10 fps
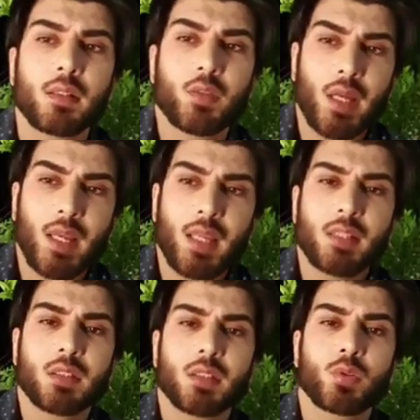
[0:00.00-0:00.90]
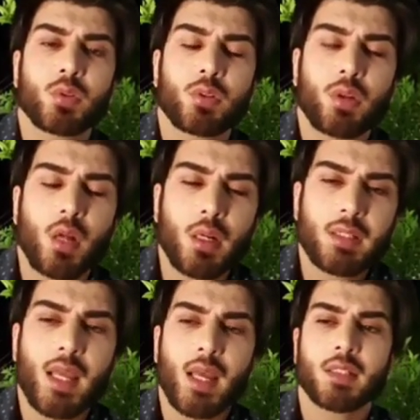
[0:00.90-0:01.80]
tried to
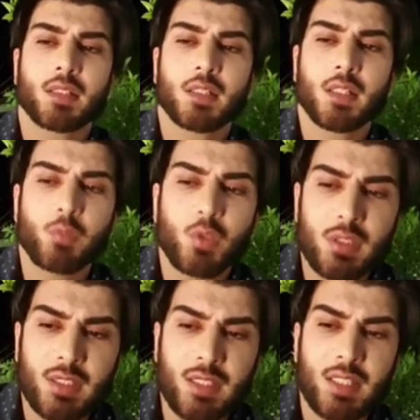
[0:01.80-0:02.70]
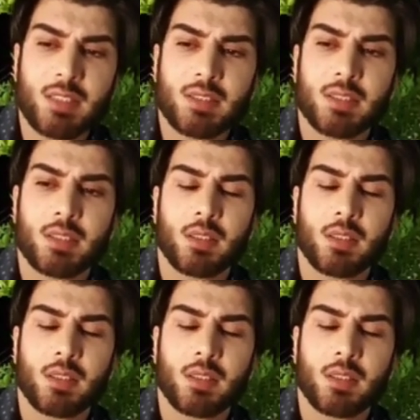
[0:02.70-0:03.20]
contact and communicate